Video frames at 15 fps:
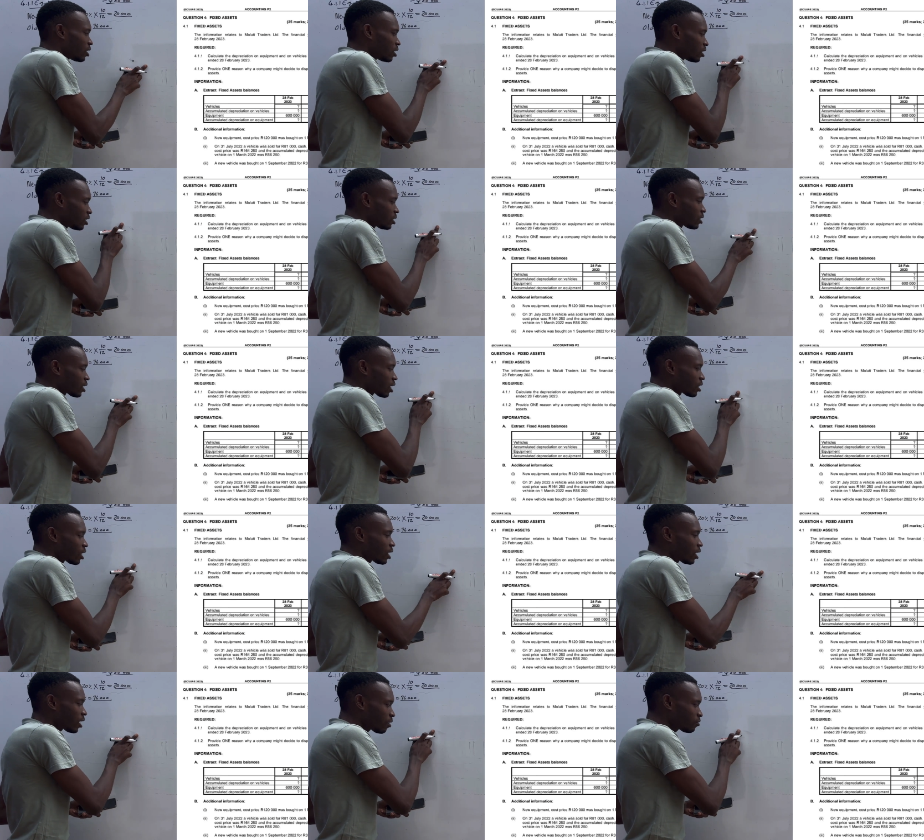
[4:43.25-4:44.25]
it's rather
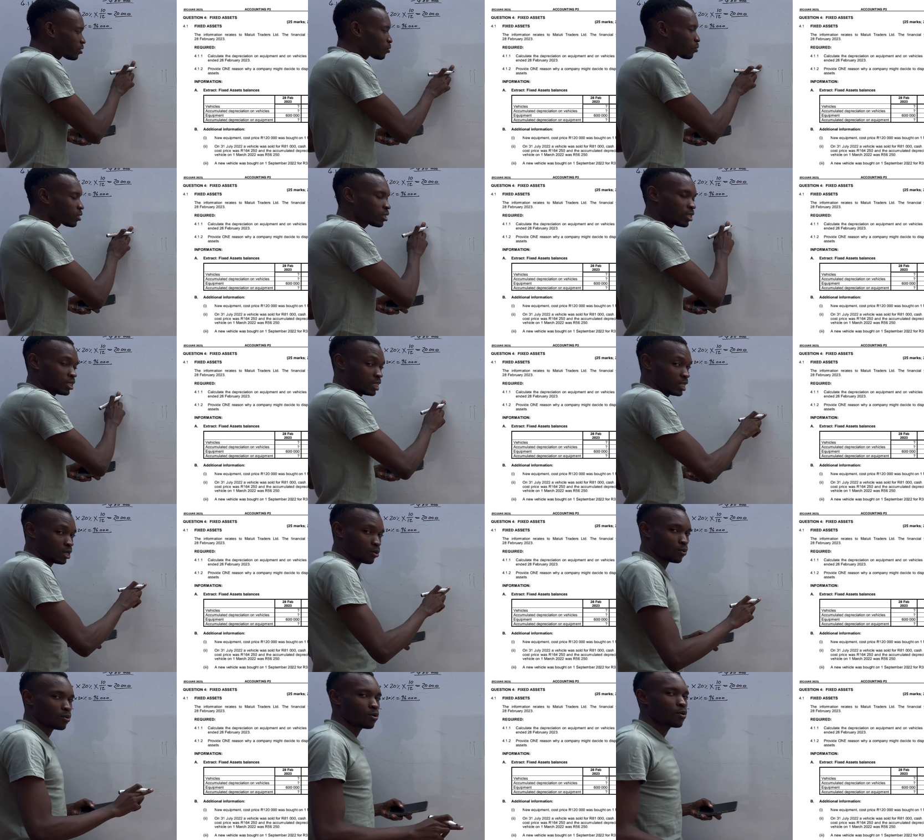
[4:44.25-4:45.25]
left with
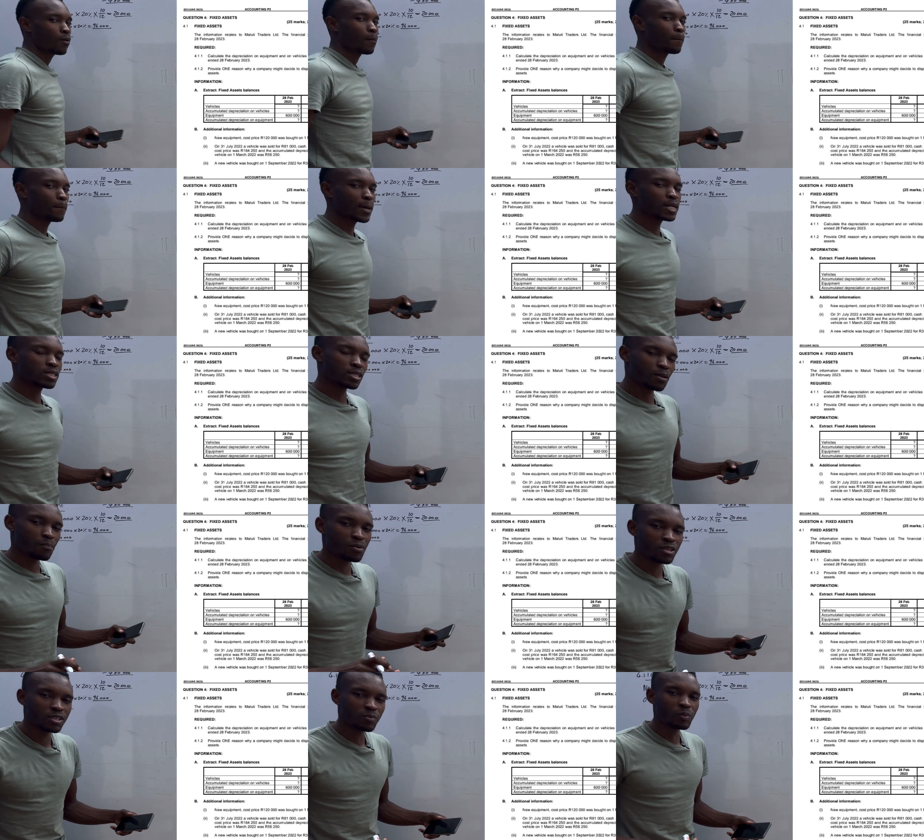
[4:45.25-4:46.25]
zero but the
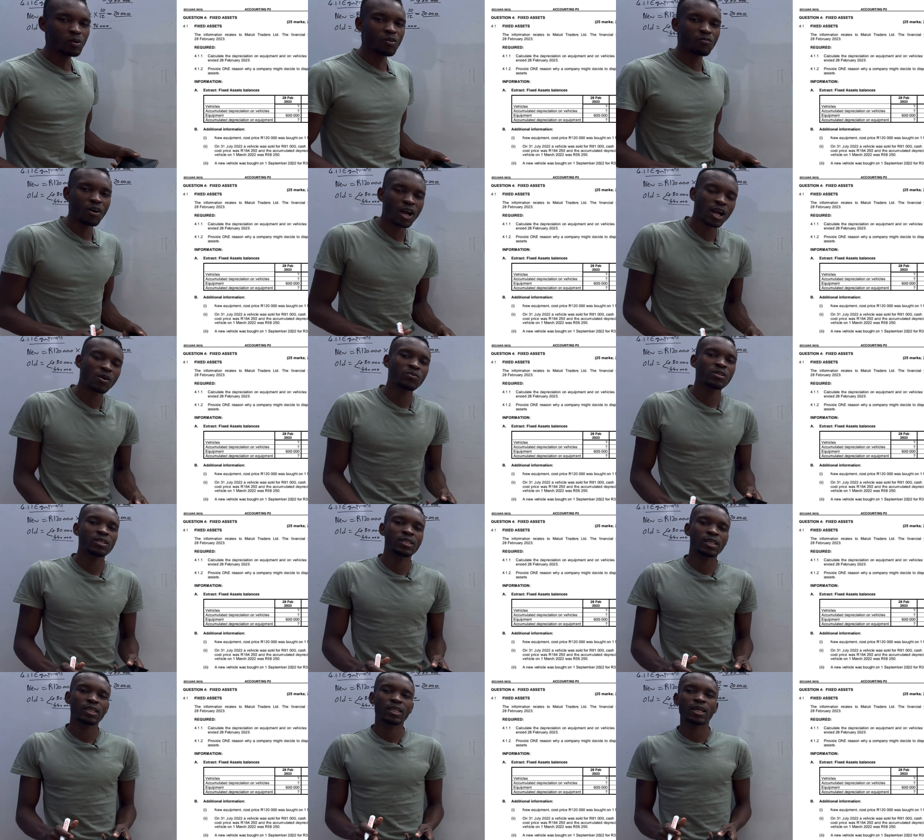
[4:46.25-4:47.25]
principle of accounting
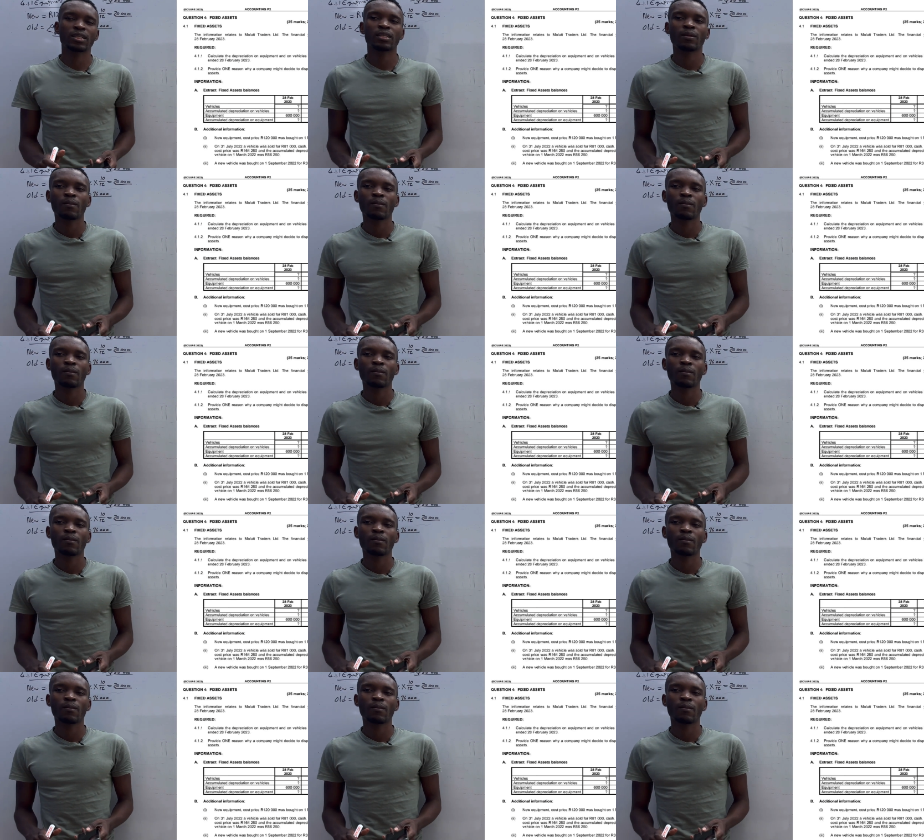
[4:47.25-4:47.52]
says that